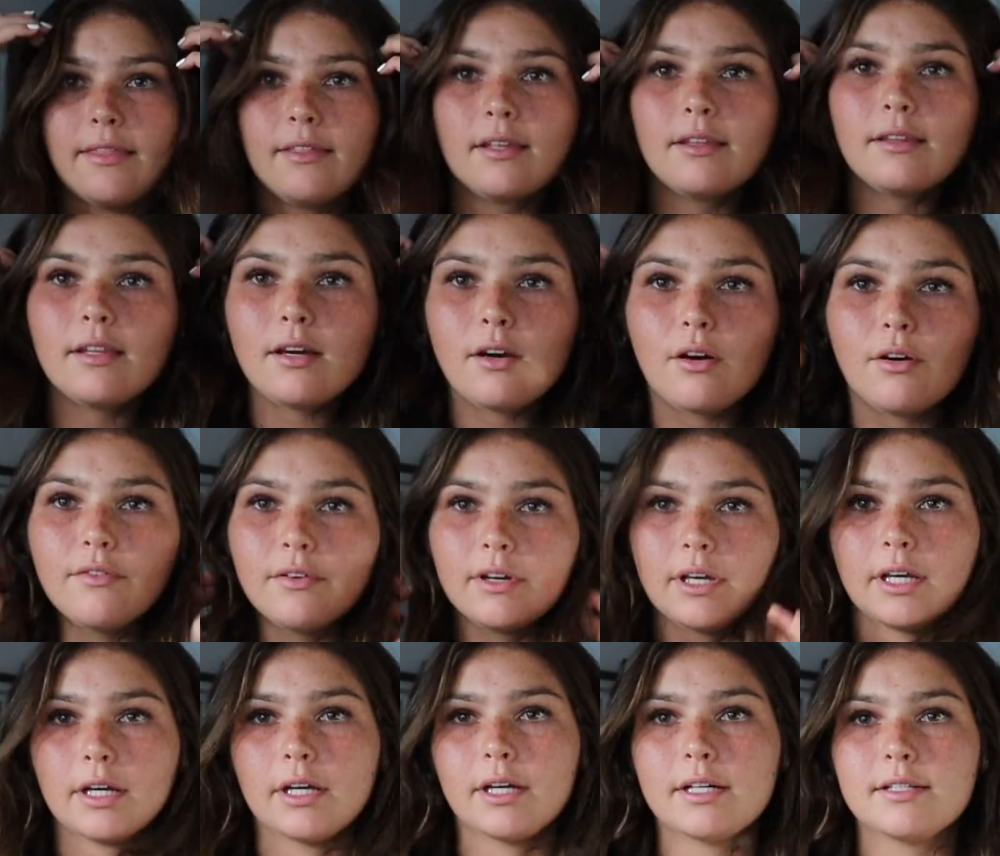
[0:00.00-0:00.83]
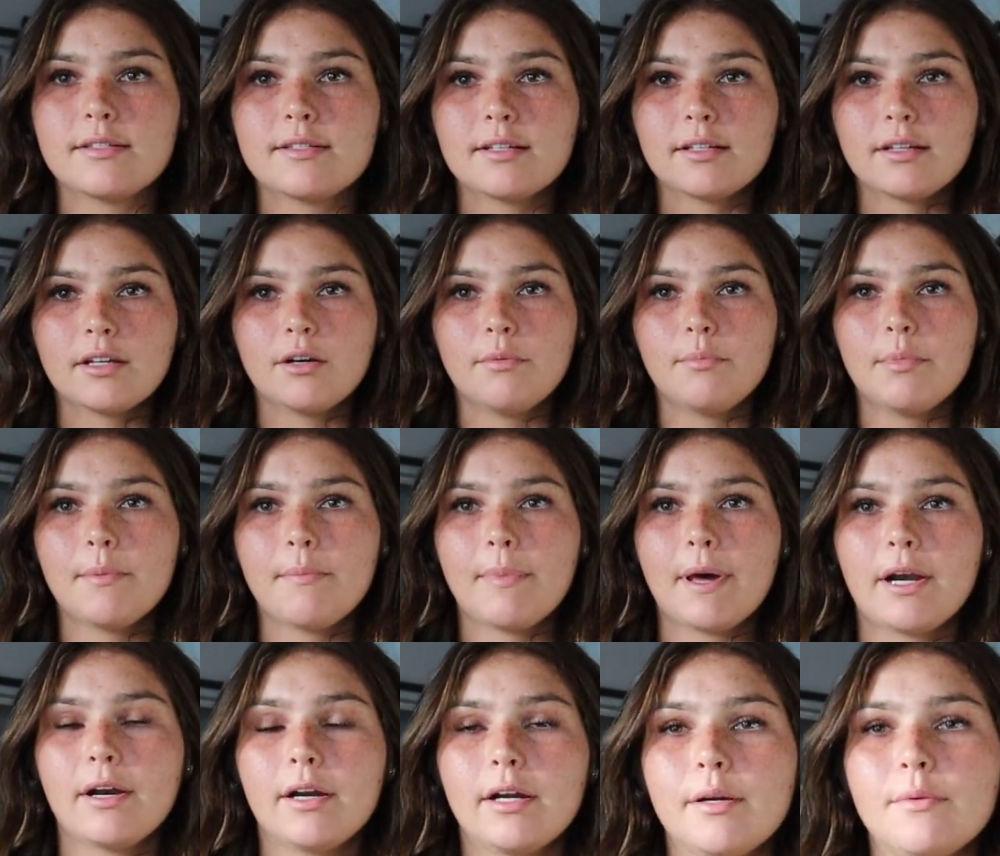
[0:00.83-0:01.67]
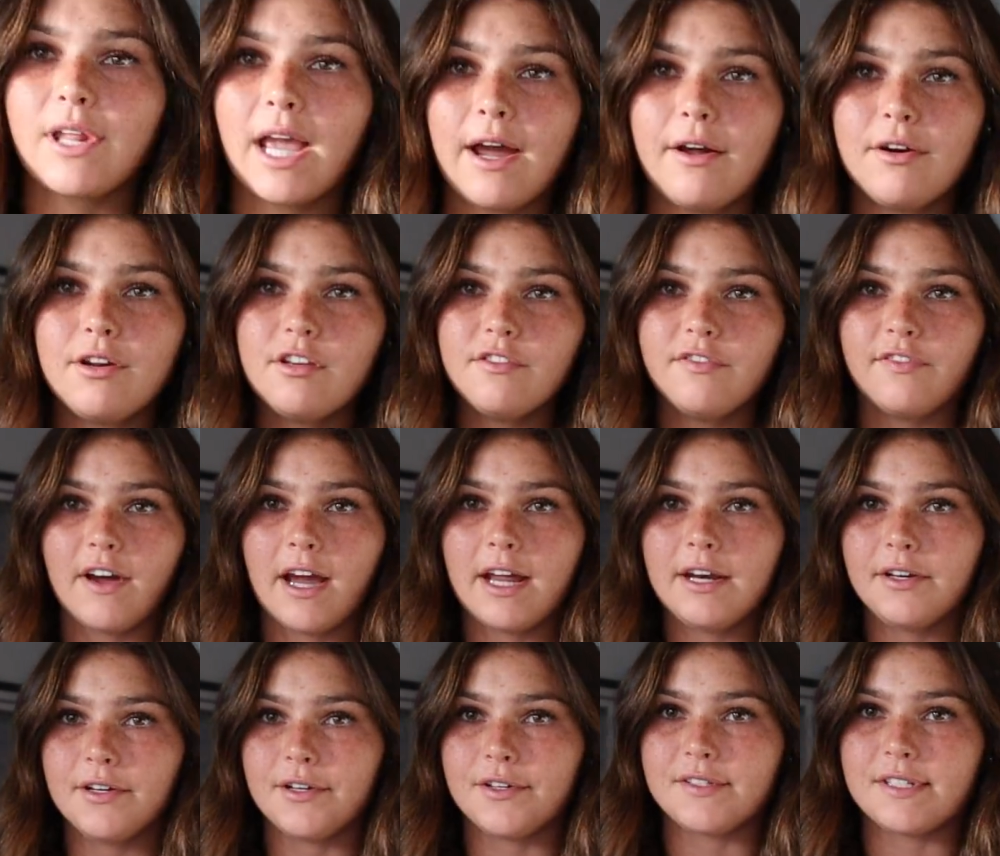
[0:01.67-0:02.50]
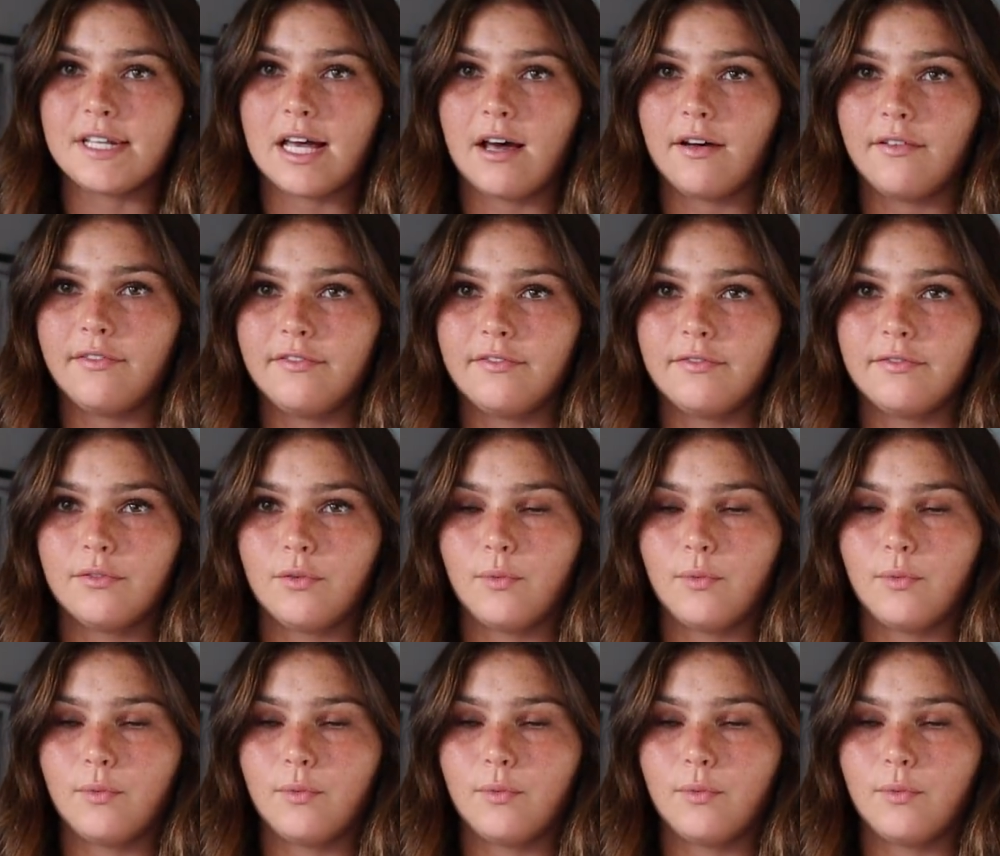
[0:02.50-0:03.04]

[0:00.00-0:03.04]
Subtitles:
think that over here it's a little bit better. How do you find yourself?